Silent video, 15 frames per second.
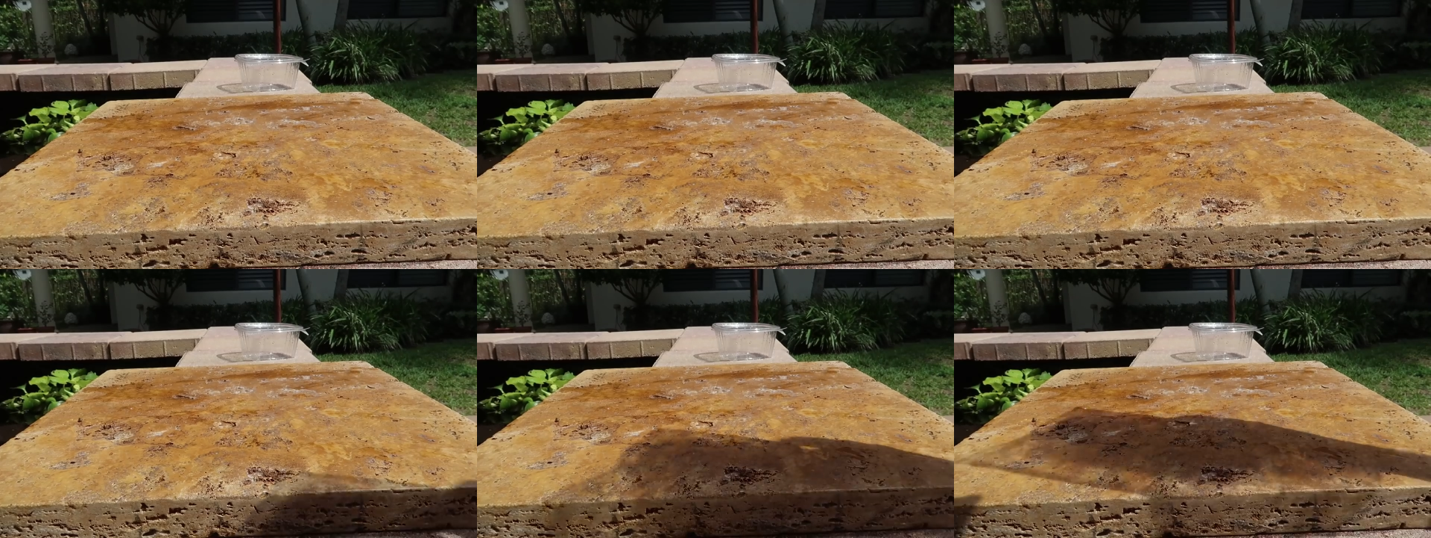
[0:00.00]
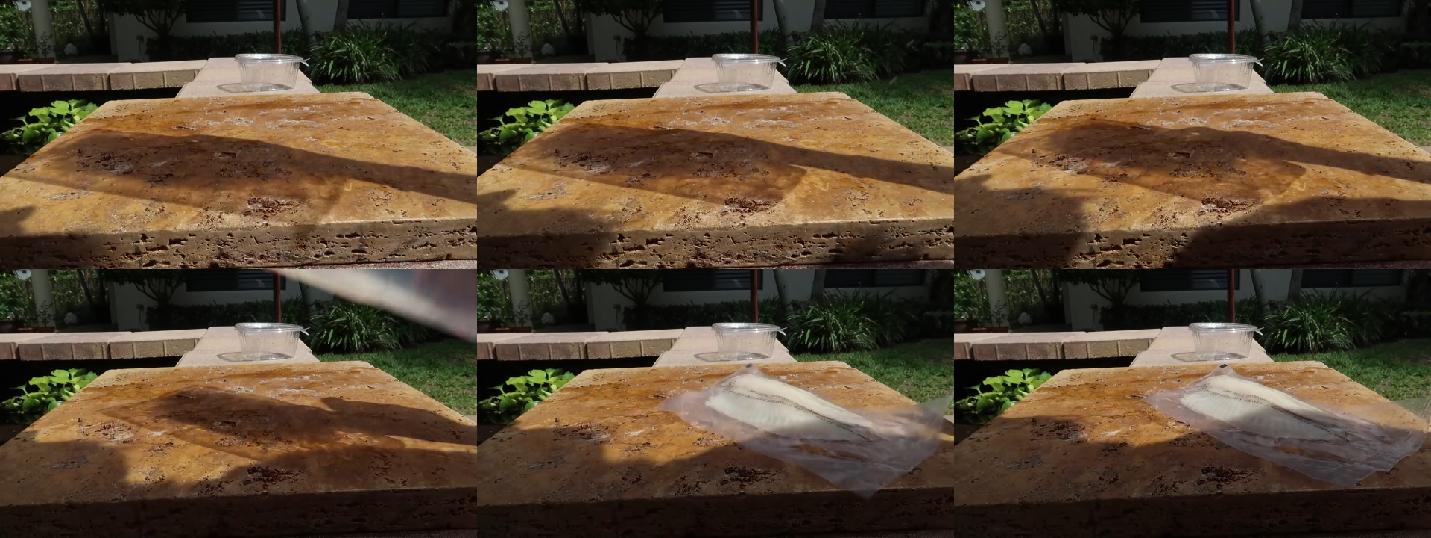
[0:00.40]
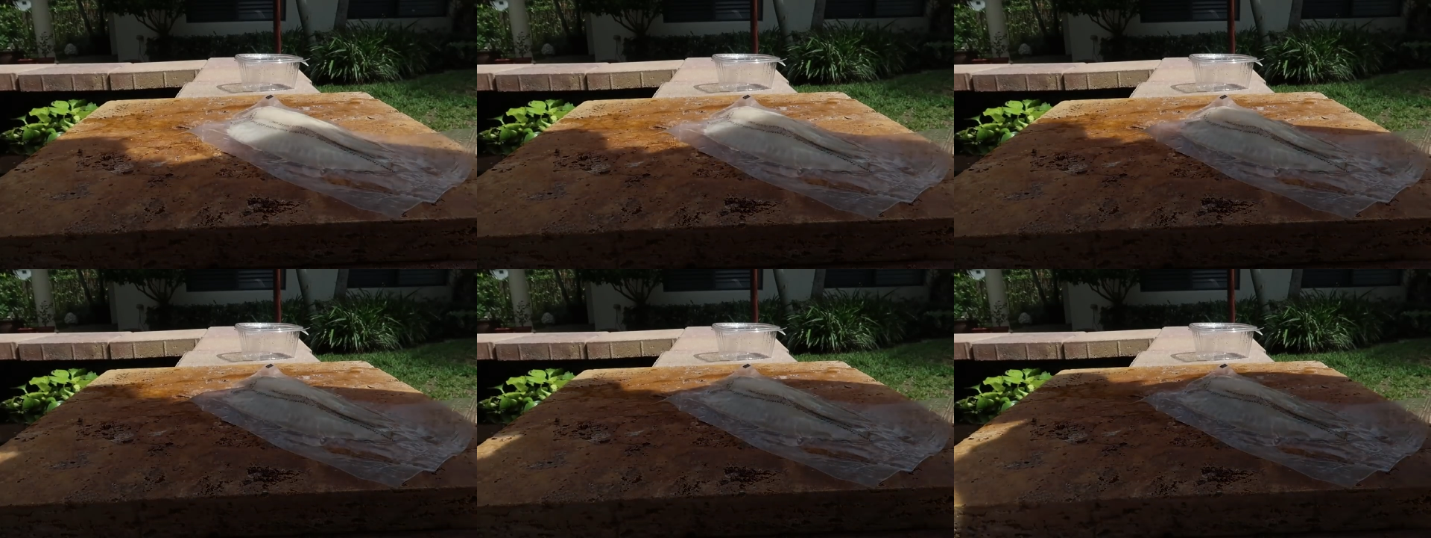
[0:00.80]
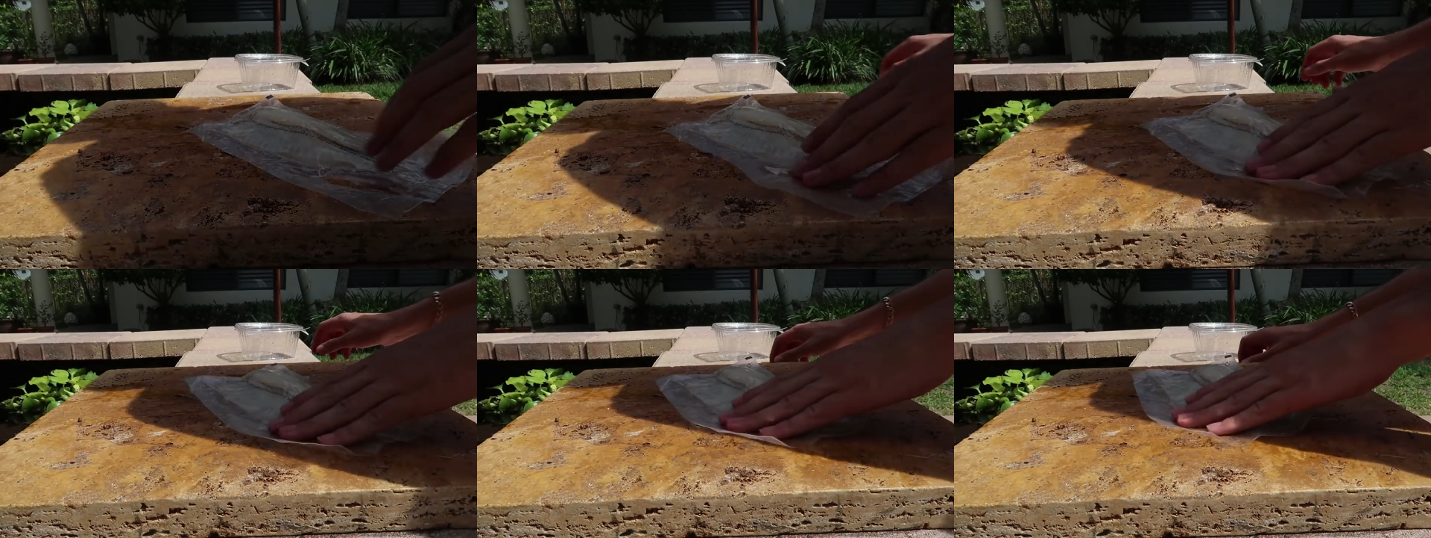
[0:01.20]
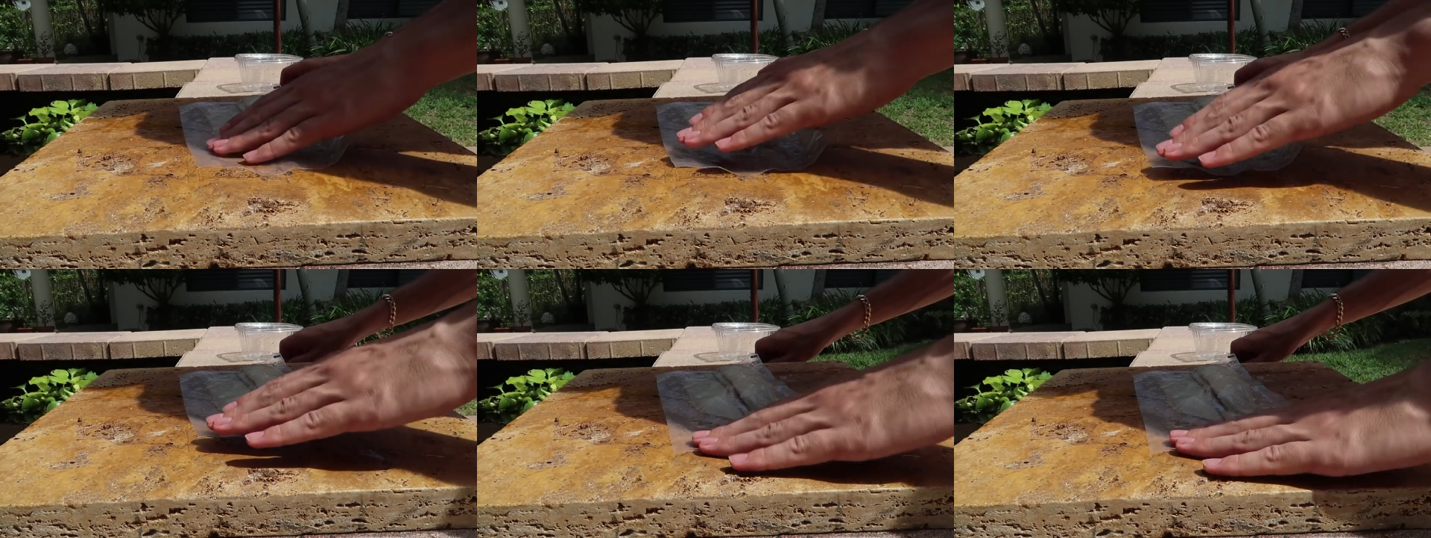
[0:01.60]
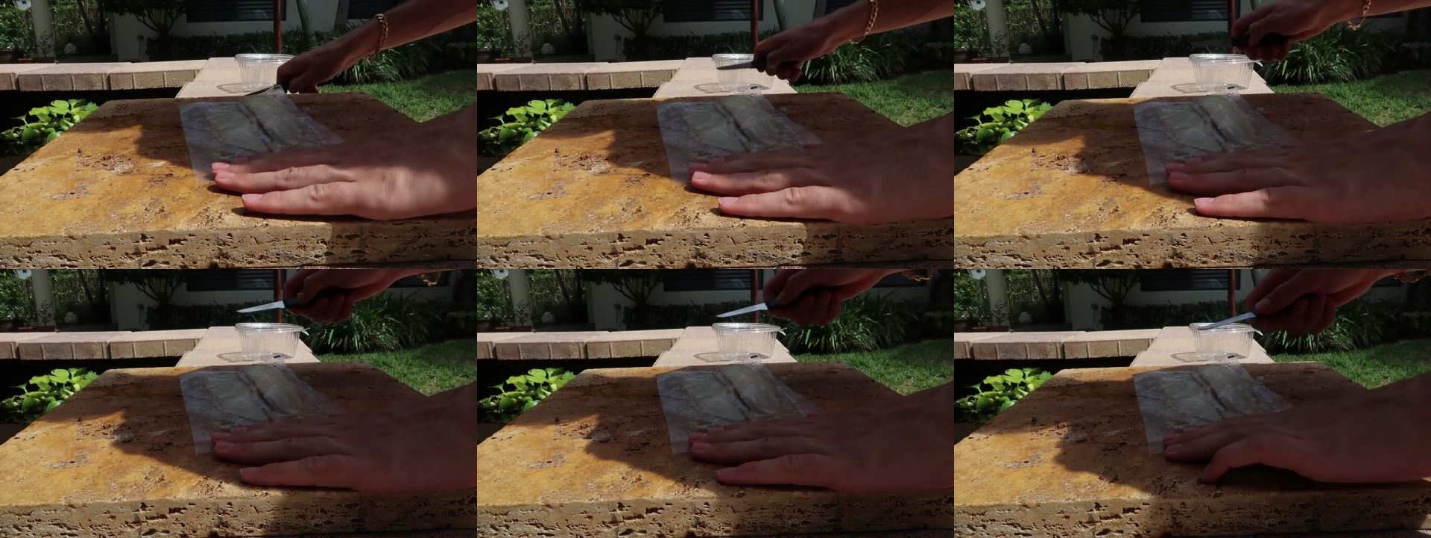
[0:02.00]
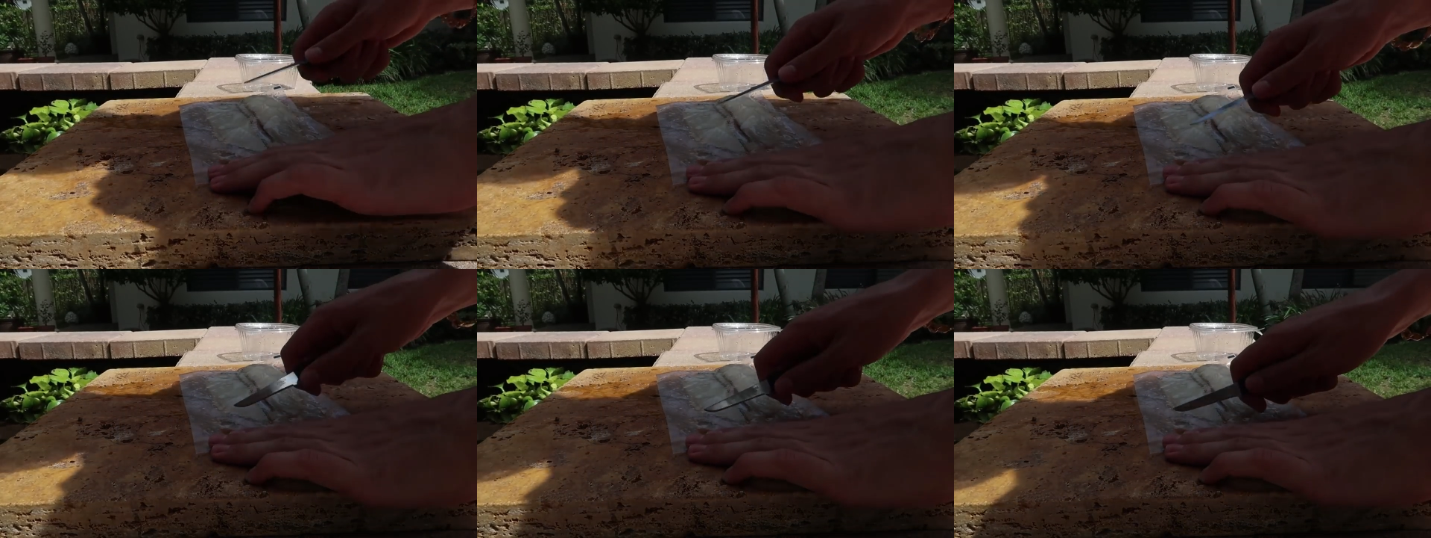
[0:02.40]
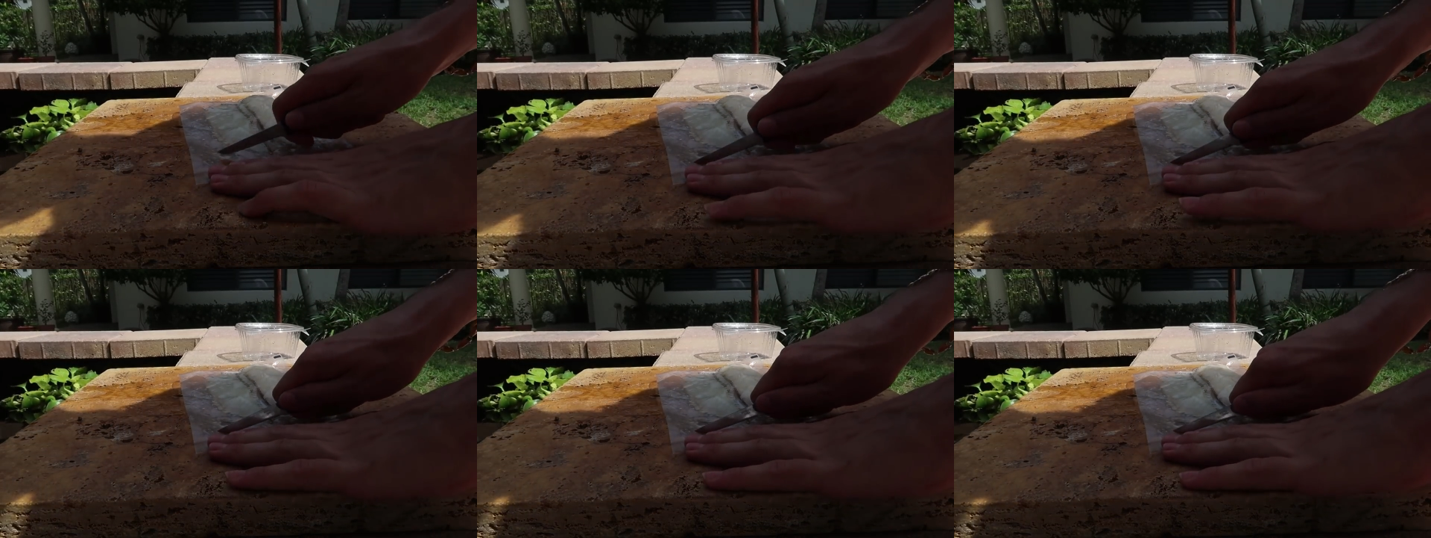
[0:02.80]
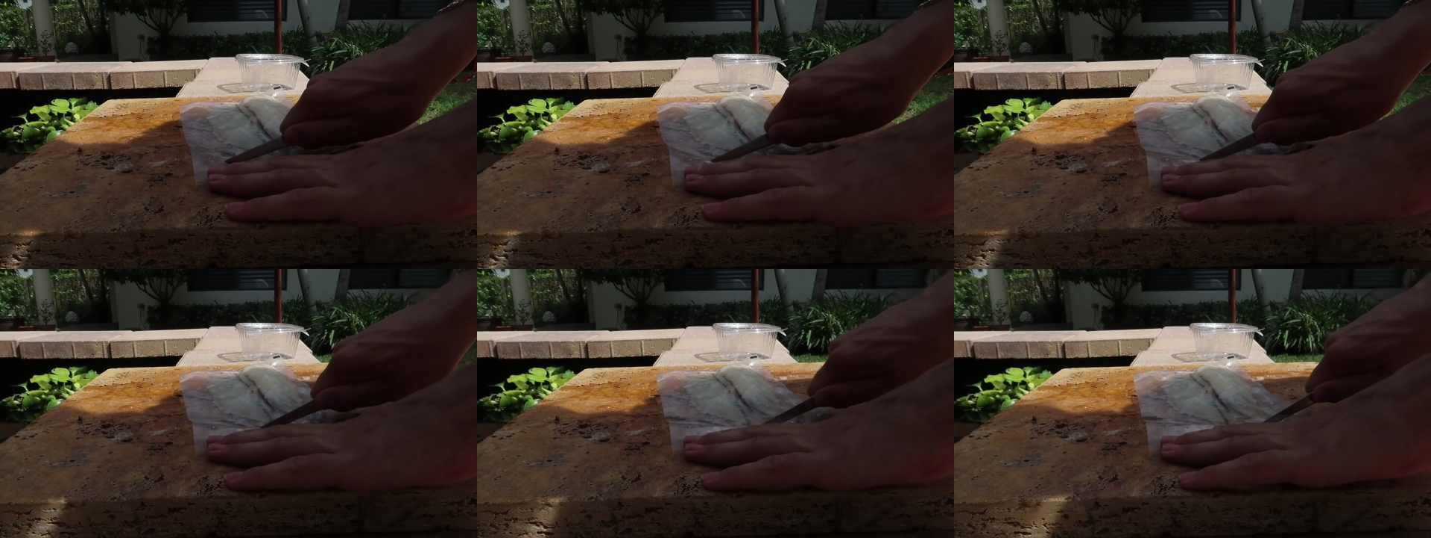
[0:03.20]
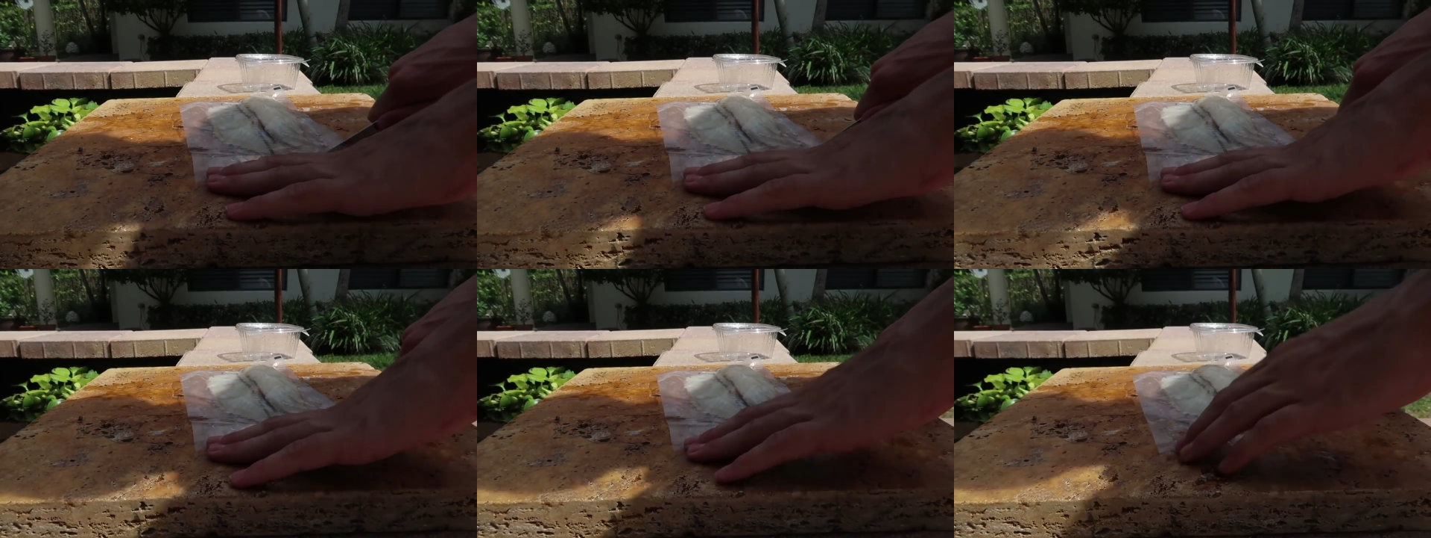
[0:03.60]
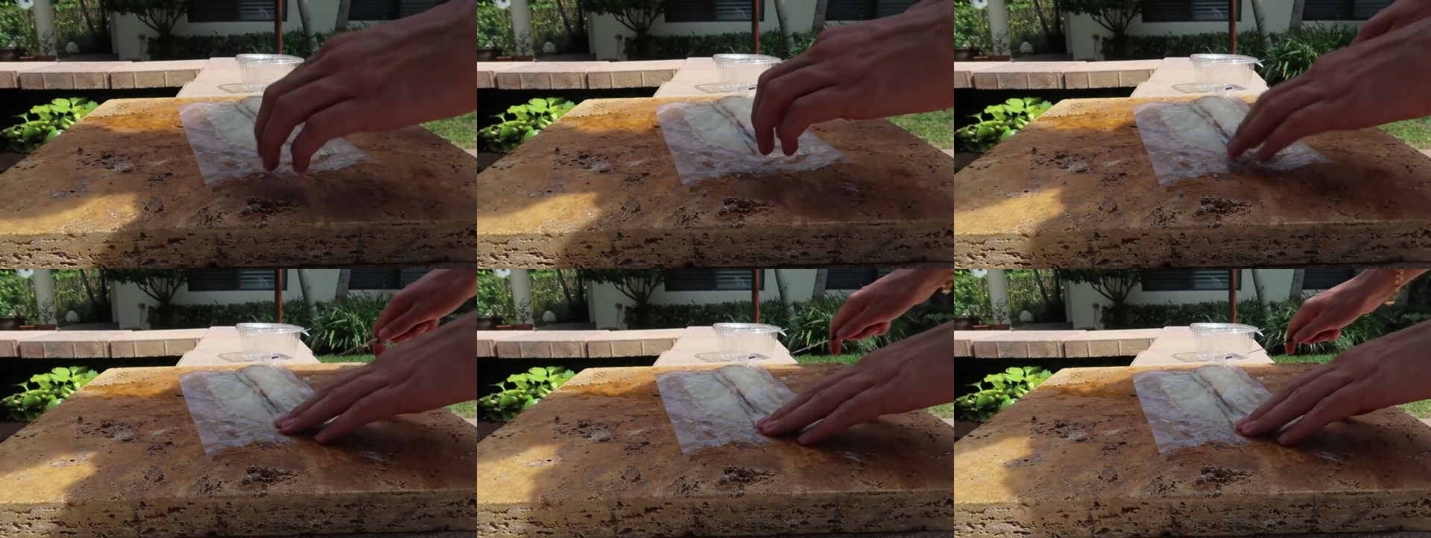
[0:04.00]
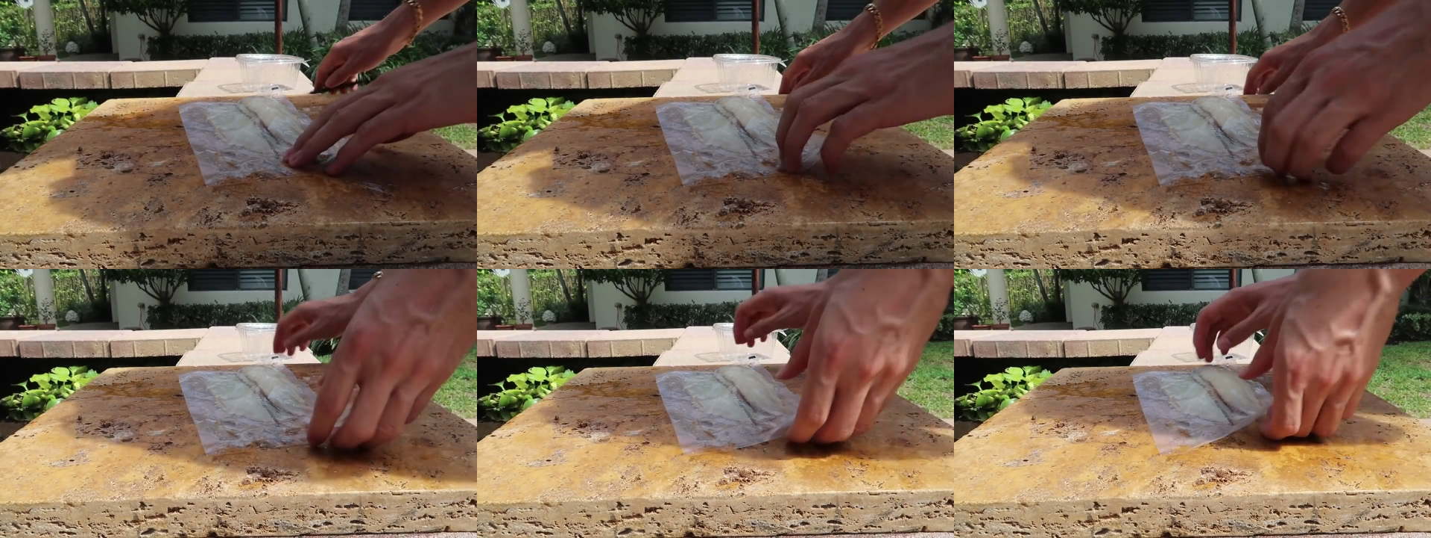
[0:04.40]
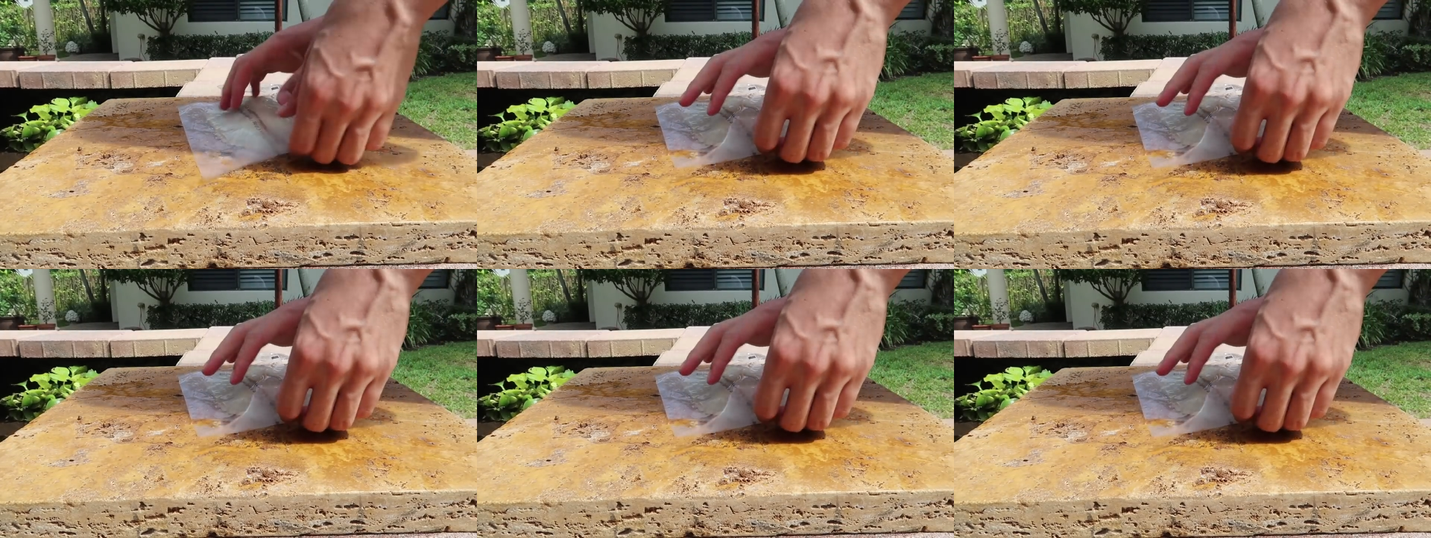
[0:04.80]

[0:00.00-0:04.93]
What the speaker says: (no speaker visible)